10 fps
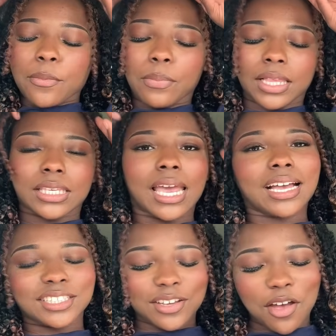But
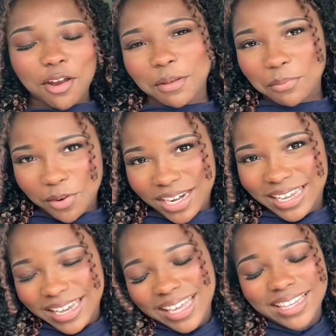yeah, she called me
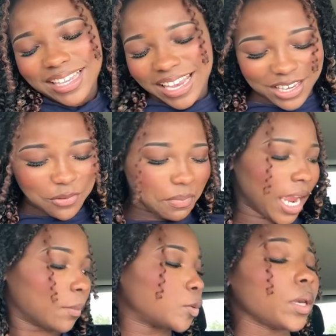pretty. Like, thank you,
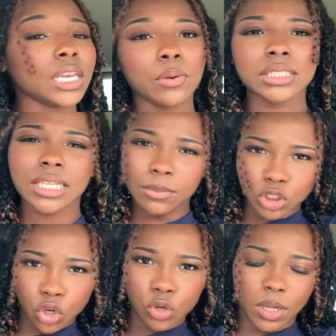babes. But anyways, let me
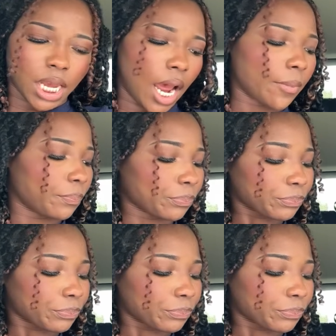show you what I got.